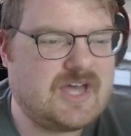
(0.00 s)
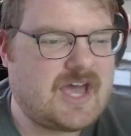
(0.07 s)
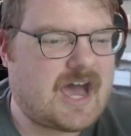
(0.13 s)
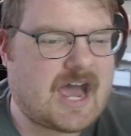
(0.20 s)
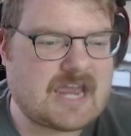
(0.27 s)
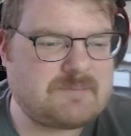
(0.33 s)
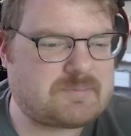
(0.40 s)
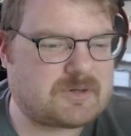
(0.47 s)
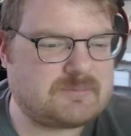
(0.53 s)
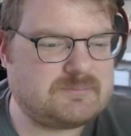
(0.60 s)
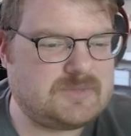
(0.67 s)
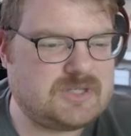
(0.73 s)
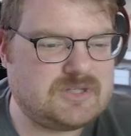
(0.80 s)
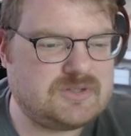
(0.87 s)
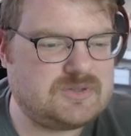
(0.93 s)
Hyper
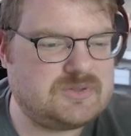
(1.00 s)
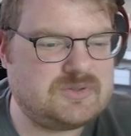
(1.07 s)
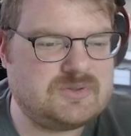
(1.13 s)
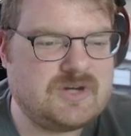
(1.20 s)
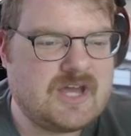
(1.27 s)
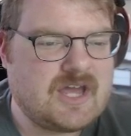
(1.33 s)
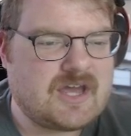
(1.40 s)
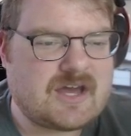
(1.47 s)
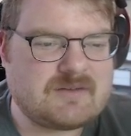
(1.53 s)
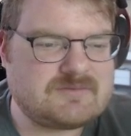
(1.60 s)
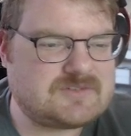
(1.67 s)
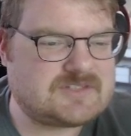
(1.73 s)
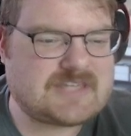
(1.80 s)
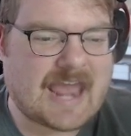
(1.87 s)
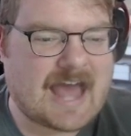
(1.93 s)
Mew,
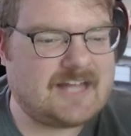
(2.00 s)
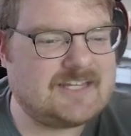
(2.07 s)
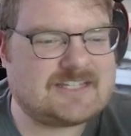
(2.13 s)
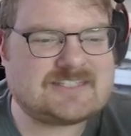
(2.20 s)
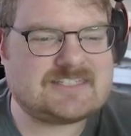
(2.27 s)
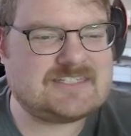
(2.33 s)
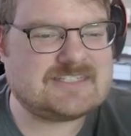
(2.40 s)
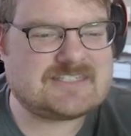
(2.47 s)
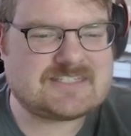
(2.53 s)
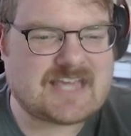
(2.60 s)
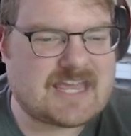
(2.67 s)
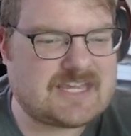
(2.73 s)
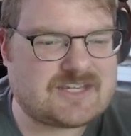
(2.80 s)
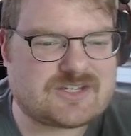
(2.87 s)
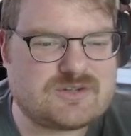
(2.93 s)
Galaxy
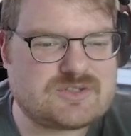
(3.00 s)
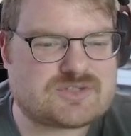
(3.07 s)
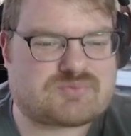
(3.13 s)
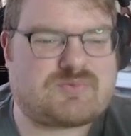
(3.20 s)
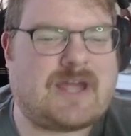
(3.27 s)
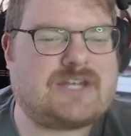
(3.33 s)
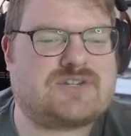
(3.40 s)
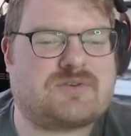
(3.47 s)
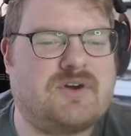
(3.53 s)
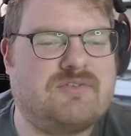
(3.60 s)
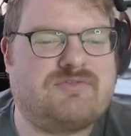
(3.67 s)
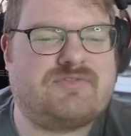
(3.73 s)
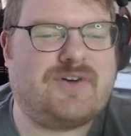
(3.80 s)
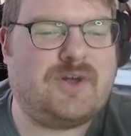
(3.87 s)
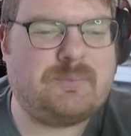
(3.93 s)
Zangoose, Retro
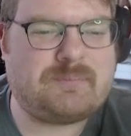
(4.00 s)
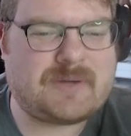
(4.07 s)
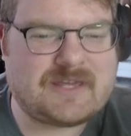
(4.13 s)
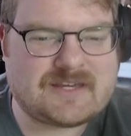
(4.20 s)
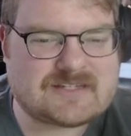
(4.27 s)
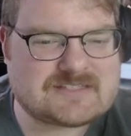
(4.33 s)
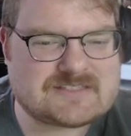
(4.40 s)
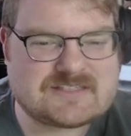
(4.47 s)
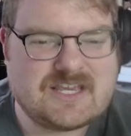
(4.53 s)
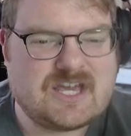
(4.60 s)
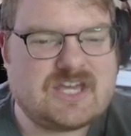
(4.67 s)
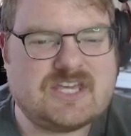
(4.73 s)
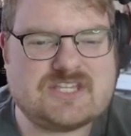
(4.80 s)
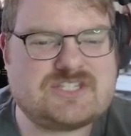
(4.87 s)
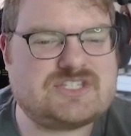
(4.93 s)
Vulpix,
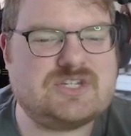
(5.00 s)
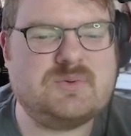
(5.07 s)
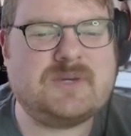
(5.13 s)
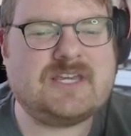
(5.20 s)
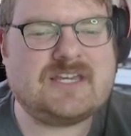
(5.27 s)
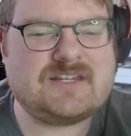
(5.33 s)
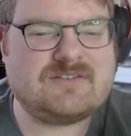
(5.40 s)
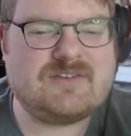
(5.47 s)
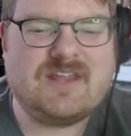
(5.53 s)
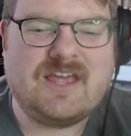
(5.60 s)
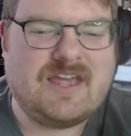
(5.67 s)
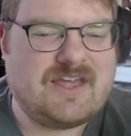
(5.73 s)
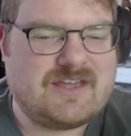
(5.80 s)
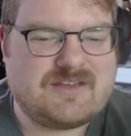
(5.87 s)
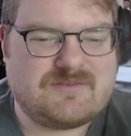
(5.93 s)
Hisuian
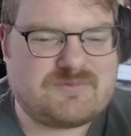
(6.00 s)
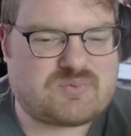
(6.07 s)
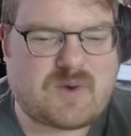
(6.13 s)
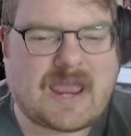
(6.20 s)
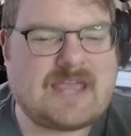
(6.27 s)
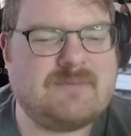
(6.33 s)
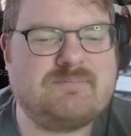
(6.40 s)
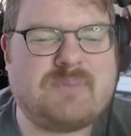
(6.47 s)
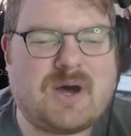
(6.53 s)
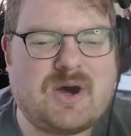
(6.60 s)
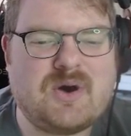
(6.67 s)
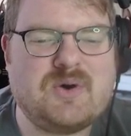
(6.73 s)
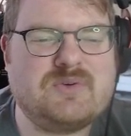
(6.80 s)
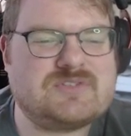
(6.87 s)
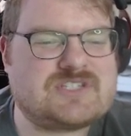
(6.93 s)

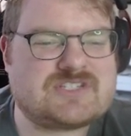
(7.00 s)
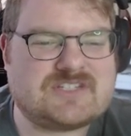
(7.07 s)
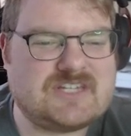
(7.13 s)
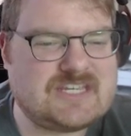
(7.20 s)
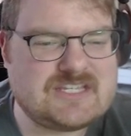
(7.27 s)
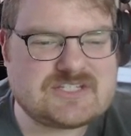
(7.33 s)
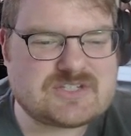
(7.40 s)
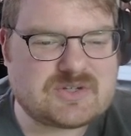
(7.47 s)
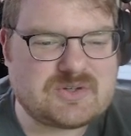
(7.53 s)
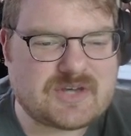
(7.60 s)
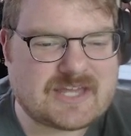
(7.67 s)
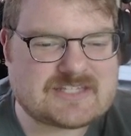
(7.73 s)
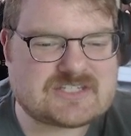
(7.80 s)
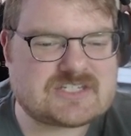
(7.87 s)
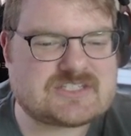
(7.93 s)
Rainbow Sneasel.
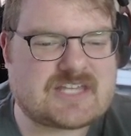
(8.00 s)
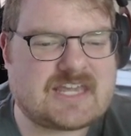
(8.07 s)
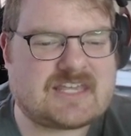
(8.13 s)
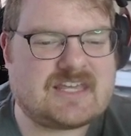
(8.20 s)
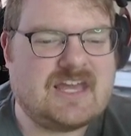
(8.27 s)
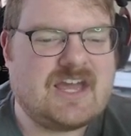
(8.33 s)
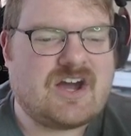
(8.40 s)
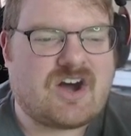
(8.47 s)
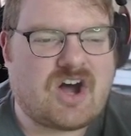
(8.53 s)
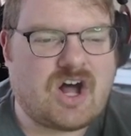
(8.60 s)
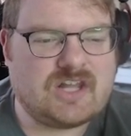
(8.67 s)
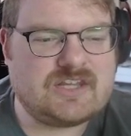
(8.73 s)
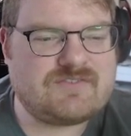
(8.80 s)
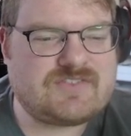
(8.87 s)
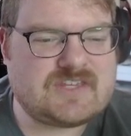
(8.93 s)
It's just like
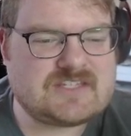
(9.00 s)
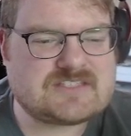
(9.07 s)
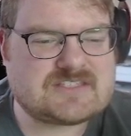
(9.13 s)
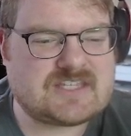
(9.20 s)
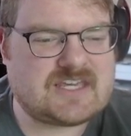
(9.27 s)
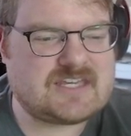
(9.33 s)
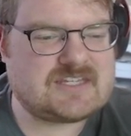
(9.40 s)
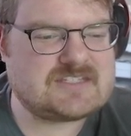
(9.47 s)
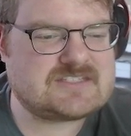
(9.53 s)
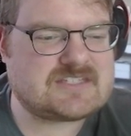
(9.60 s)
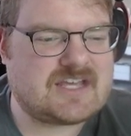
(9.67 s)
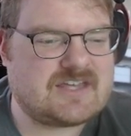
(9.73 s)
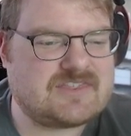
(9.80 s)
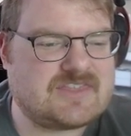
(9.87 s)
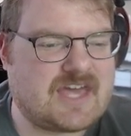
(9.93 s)
all of these things
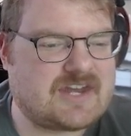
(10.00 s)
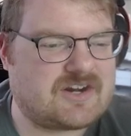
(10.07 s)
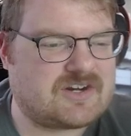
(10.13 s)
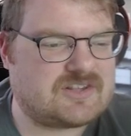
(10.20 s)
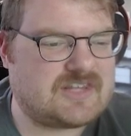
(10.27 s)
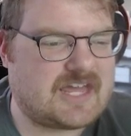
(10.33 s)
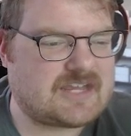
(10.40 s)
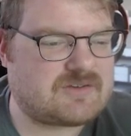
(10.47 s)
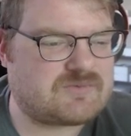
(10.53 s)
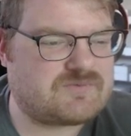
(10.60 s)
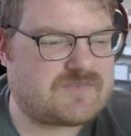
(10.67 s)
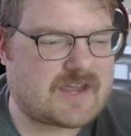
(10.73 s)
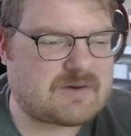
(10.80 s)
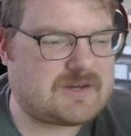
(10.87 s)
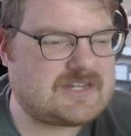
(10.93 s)
that are like
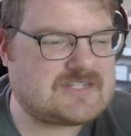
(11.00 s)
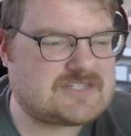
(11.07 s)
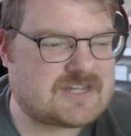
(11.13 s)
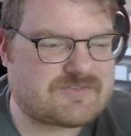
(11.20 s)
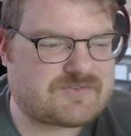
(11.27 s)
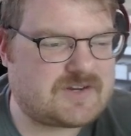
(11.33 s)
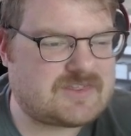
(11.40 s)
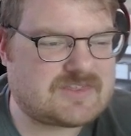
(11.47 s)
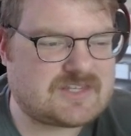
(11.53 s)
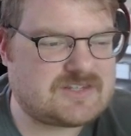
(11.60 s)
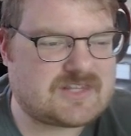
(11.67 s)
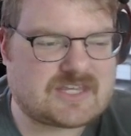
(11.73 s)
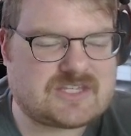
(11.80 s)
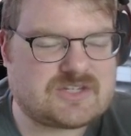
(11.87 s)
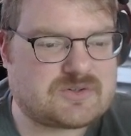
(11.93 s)
very different than
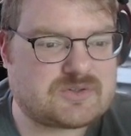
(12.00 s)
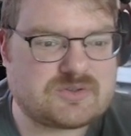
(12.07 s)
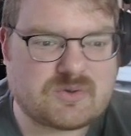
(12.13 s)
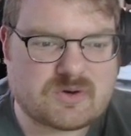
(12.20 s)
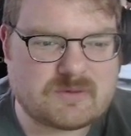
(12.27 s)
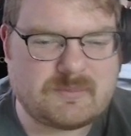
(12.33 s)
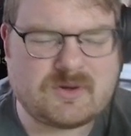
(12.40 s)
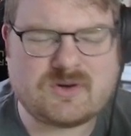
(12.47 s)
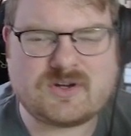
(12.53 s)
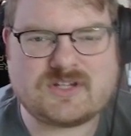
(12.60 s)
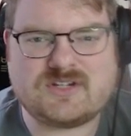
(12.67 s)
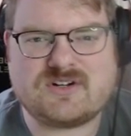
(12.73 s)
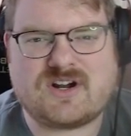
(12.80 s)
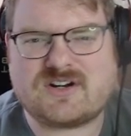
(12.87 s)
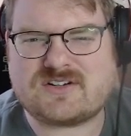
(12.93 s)
like your normal, and
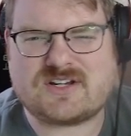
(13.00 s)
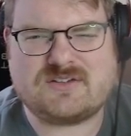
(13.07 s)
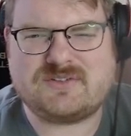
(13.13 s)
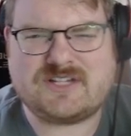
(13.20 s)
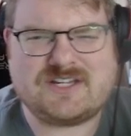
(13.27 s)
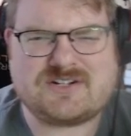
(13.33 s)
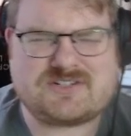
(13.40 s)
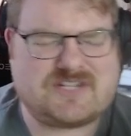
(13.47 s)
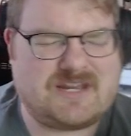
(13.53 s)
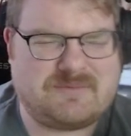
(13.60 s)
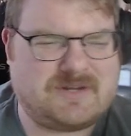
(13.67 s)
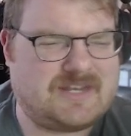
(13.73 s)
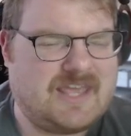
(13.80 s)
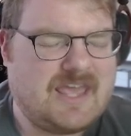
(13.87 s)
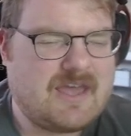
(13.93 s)
you aren't gonna really understand
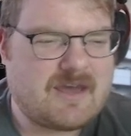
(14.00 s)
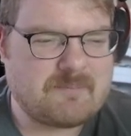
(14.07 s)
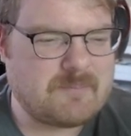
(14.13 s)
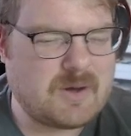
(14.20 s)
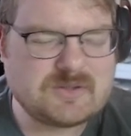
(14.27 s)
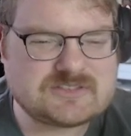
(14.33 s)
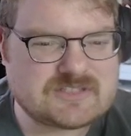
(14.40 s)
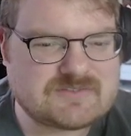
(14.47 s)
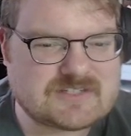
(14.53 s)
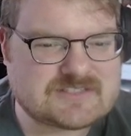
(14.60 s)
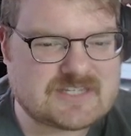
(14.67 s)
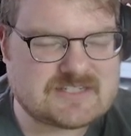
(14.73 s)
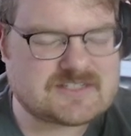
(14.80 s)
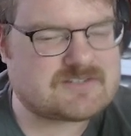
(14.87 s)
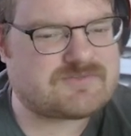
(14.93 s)
what most of this
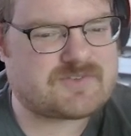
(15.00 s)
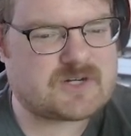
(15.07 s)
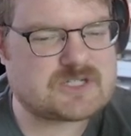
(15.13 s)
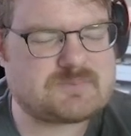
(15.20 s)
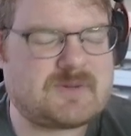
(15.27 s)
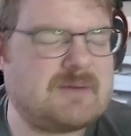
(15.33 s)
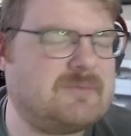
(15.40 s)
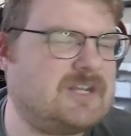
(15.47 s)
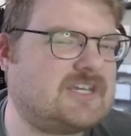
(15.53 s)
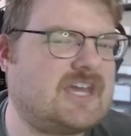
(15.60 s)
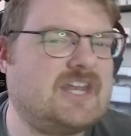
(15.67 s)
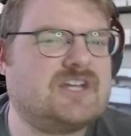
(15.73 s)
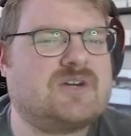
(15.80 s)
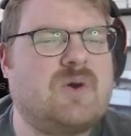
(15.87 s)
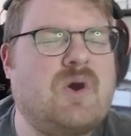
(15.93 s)
is at first, but I'm gonna kind
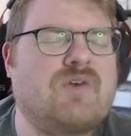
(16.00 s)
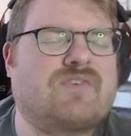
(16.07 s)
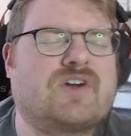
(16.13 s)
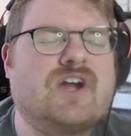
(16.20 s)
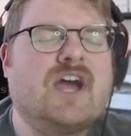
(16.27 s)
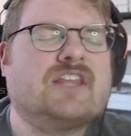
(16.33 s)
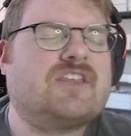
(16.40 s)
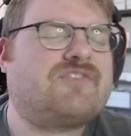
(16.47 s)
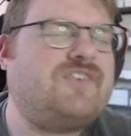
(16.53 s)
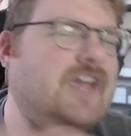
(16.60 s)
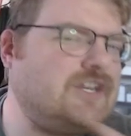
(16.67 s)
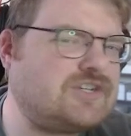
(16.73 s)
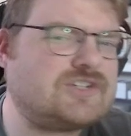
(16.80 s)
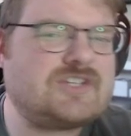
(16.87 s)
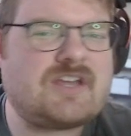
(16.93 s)
of go over the
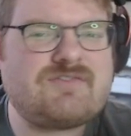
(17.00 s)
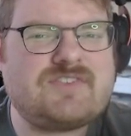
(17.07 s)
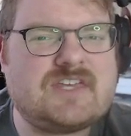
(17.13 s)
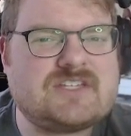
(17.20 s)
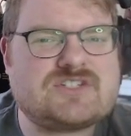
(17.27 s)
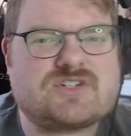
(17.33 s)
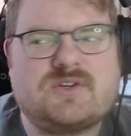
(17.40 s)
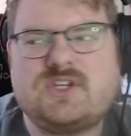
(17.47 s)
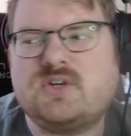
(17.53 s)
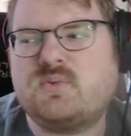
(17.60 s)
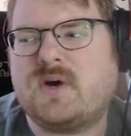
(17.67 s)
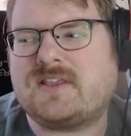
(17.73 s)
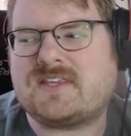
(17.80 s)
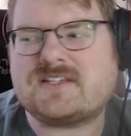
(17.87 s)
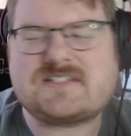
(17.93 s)
features of this, show you
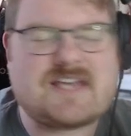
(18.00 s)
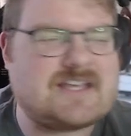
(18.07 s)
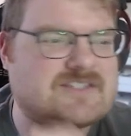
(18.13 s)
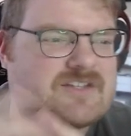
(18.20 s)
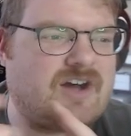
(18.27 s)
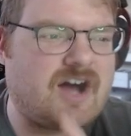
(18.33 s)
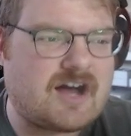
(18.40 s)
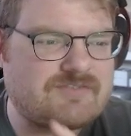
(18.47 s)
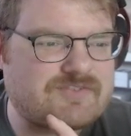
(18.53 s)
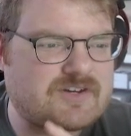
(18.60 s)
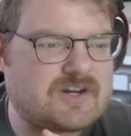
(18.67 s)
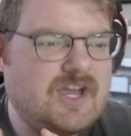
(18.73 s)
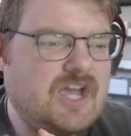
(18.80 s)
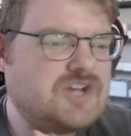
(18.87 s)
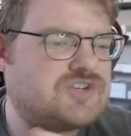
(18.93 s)
what this has to
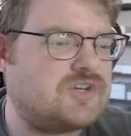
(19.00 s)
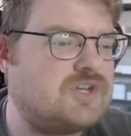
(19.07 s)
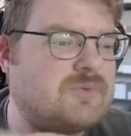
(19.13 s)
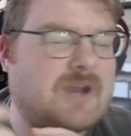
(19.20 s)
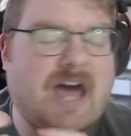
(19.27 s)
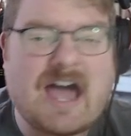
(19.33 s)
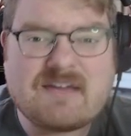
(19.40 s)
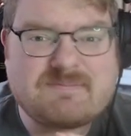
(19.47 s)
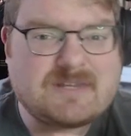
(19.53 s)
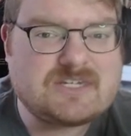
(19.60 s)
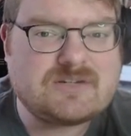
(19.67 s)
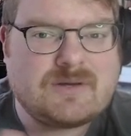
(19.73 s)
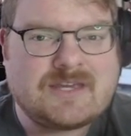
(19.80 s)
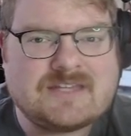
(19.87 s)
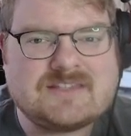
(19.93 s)
offer, show you what I've been
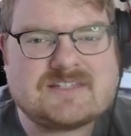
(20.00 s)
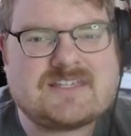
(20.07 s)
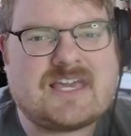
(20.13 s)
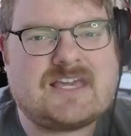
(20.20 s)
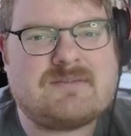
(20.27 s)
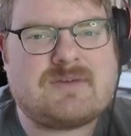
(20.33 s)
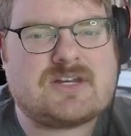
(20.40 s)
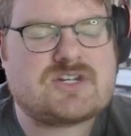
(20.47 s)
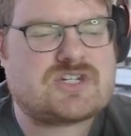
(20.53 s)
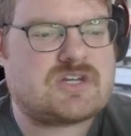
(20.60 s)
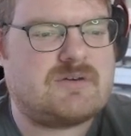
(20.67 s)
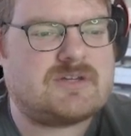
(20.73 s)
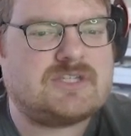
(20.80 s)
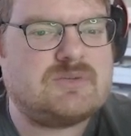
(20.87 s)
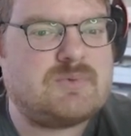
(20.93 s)
doing in the game, and
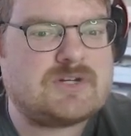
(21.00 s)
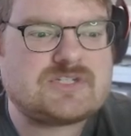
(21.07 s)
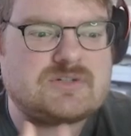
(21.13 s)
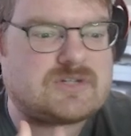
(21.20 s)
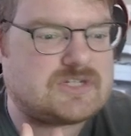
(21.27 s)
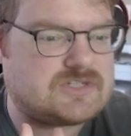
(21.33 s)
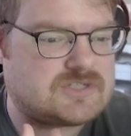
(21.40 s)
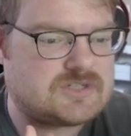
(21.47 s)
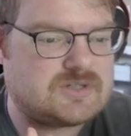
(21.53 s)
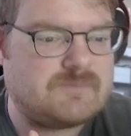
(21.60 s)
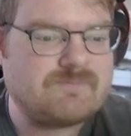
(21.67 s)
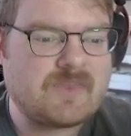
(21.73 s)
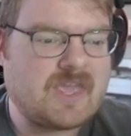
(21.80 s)
showing you what you can do.